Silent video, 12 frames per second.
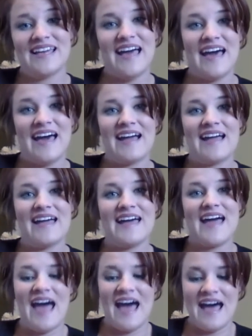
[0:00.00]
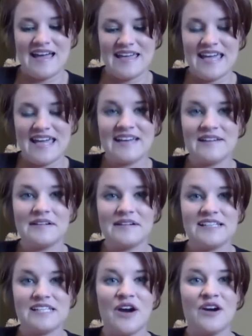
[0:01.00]
I can't.
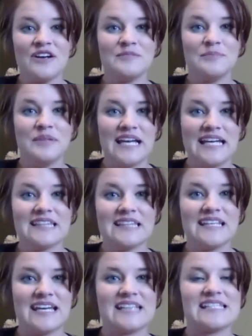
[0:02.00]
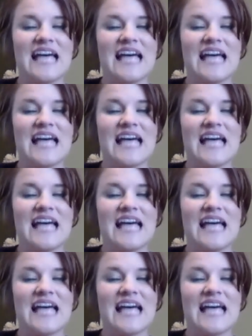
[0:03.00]
It's hard to plan things.